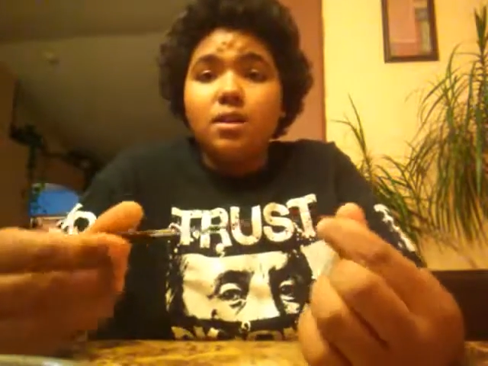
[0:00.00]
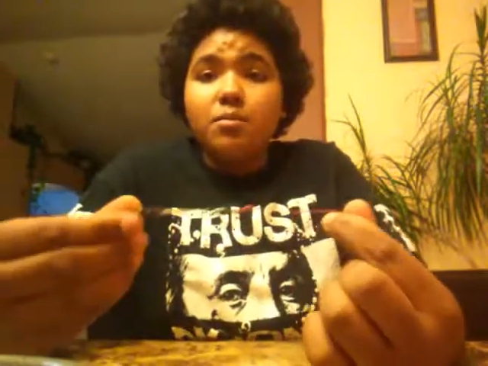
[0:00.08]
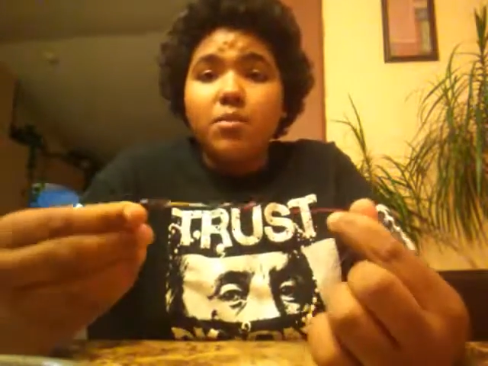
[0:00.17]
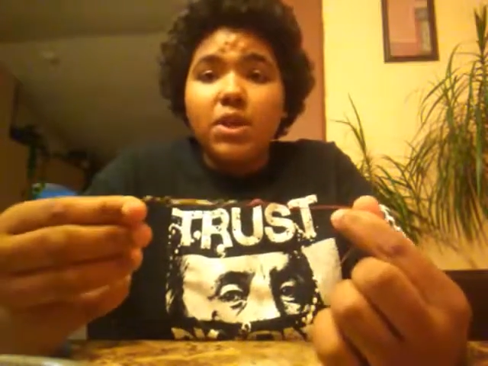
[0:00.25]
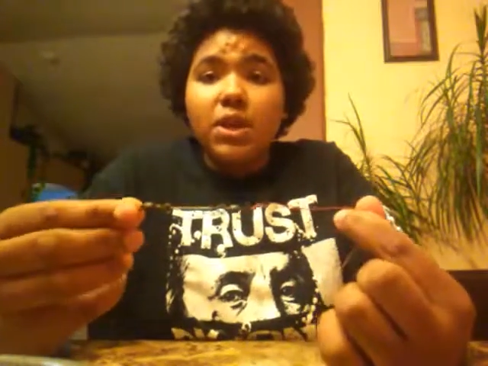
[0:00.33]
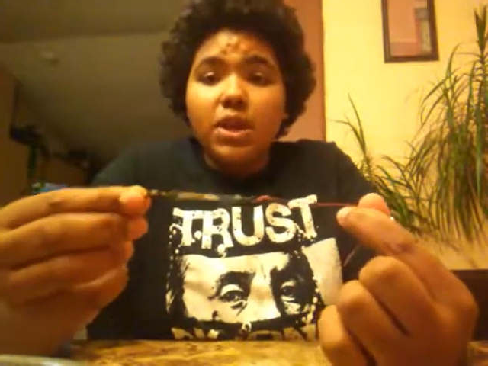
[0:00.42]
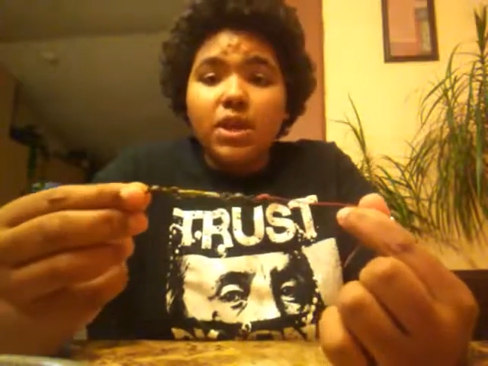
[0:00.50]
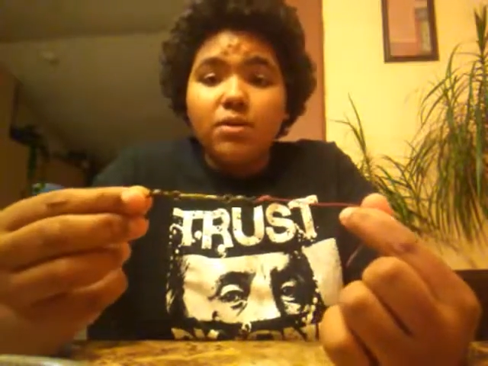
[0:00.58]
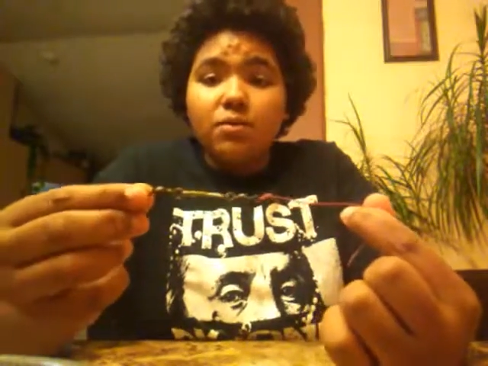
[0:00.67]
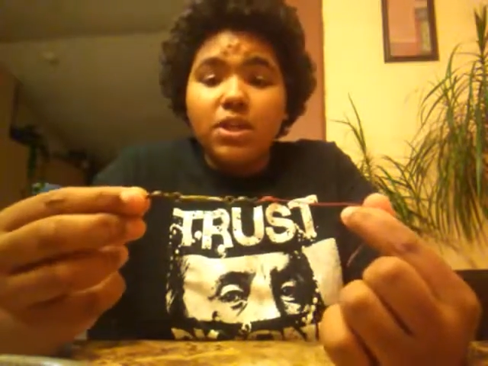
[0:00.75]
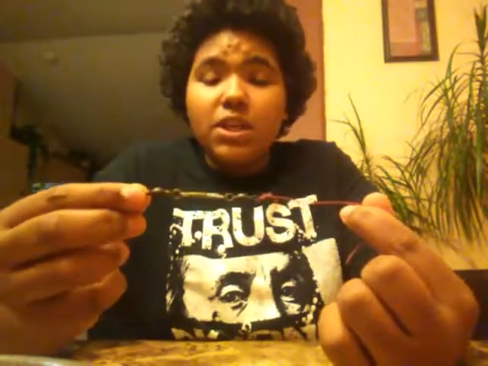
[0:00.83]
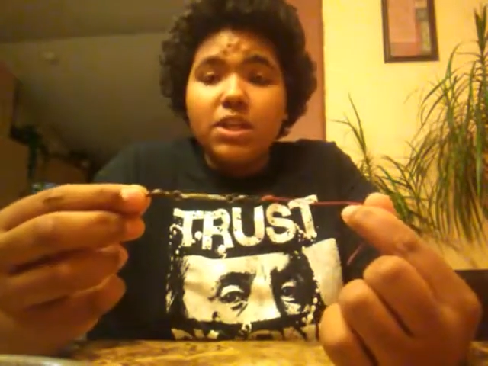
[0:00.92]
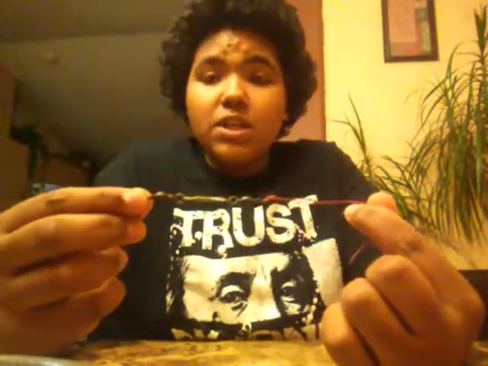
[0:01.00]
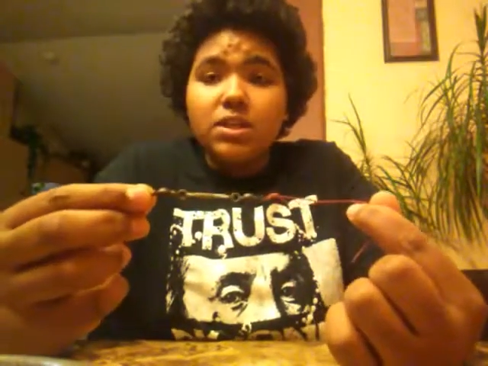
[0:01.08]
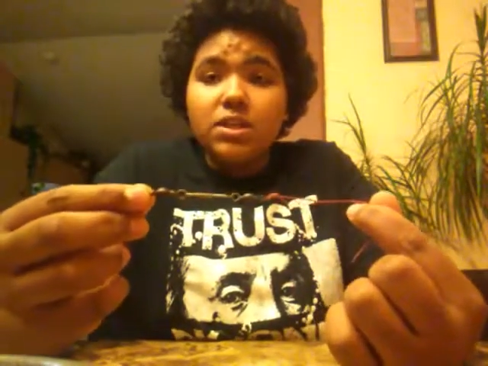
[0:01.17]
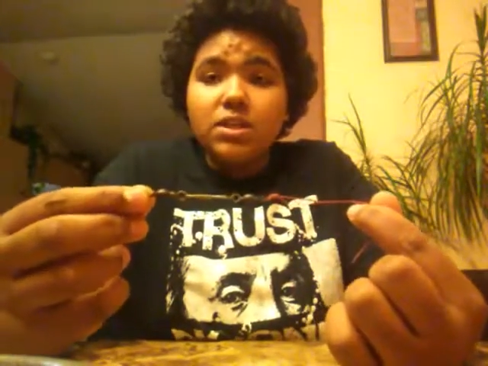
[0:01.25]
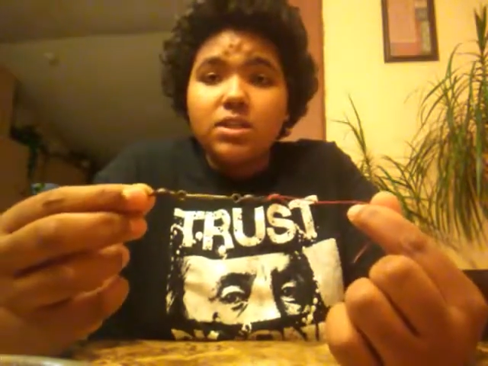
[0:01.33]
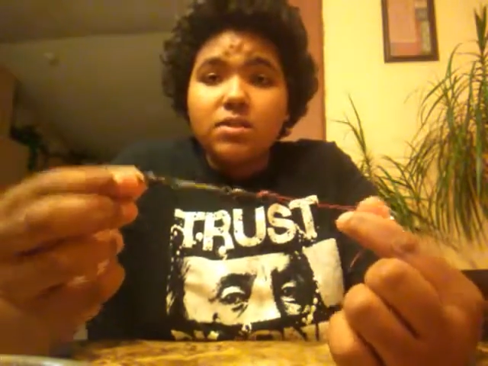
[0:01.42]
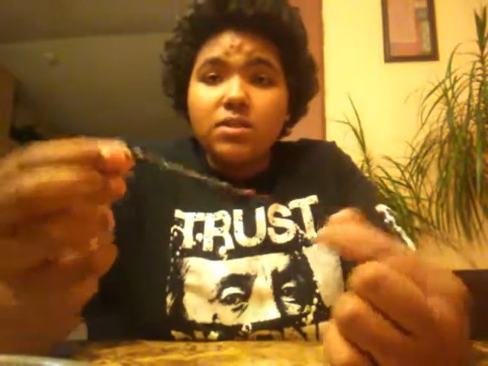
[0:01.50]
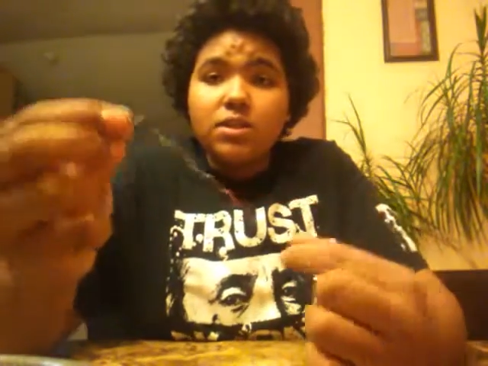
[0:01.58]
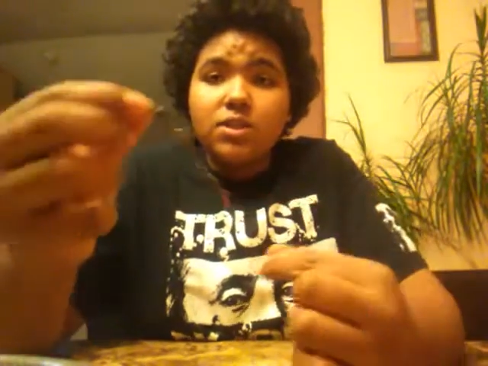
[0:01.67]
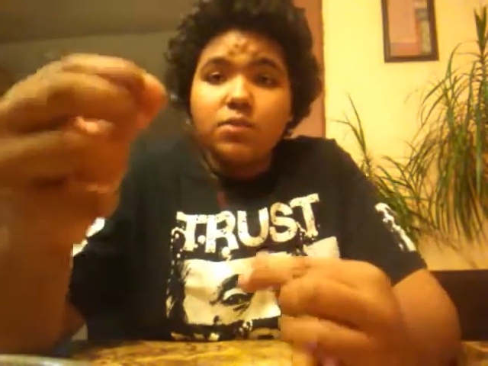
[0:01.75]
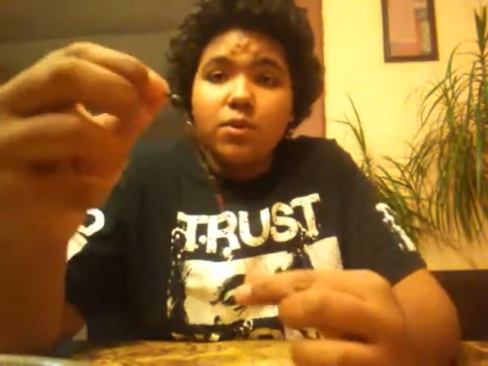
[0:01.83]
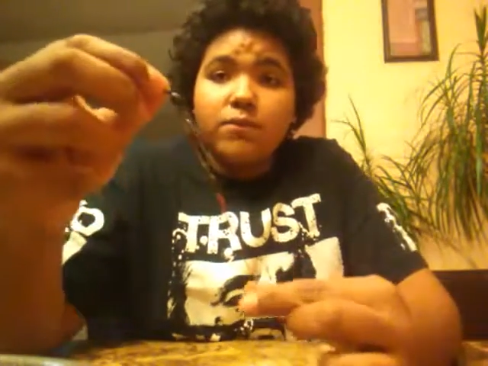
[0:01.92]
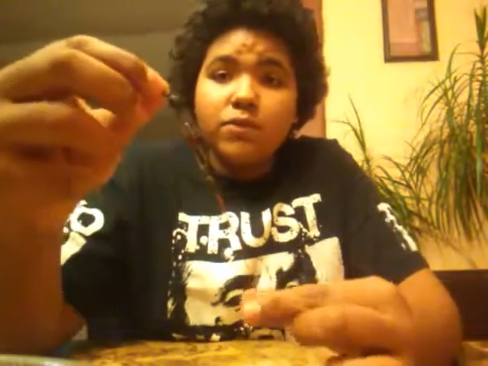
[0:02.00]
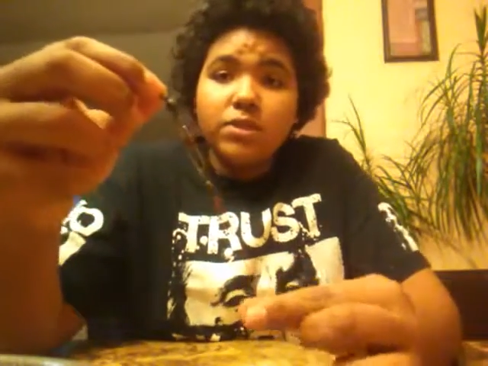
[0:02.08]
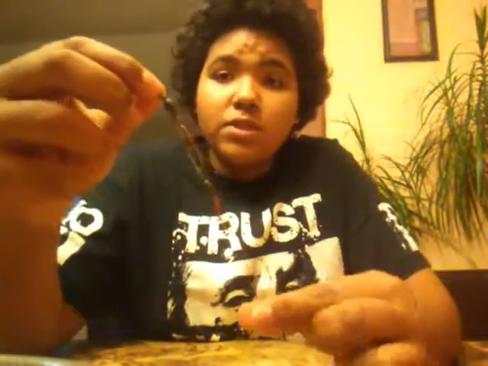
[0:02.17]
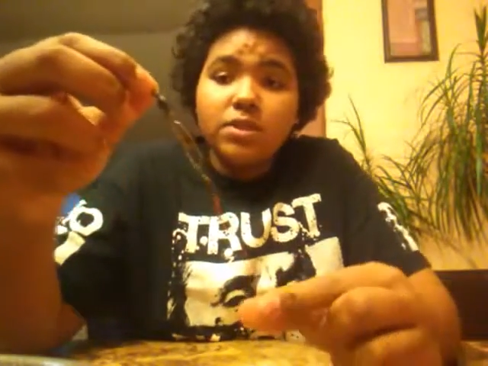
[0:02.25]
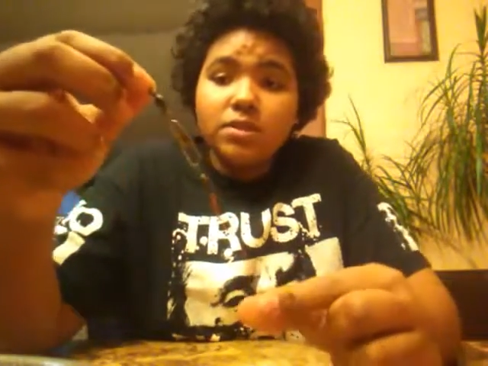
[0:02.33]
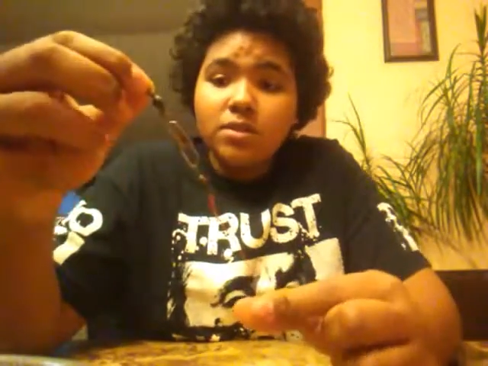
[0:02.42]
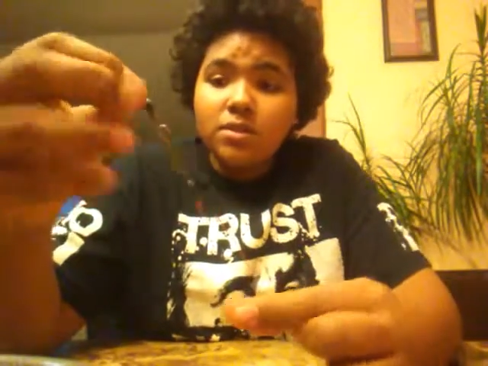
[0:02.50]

be one of these swivels,